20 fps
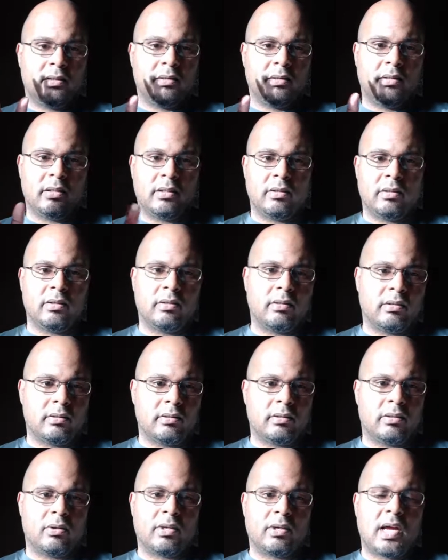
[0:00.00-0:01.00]
you know,
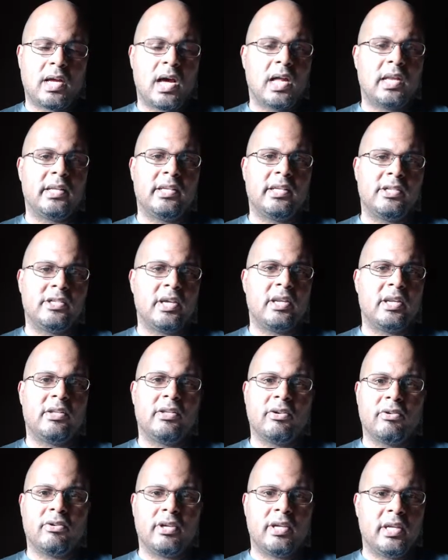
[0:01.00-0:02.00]
or go to college, get a
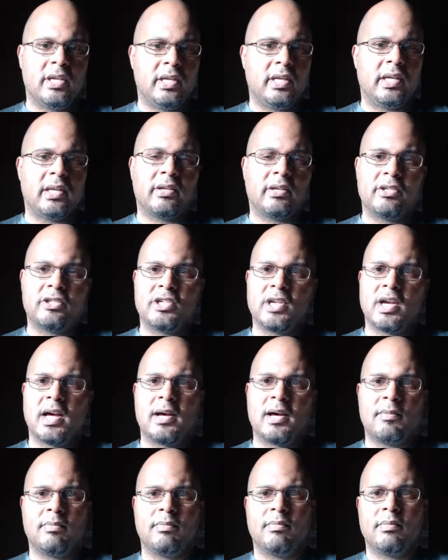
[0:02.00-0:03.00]
degree, get a good
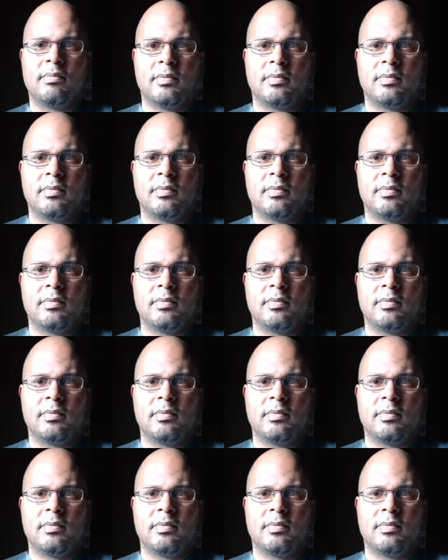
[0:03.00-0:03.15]
job,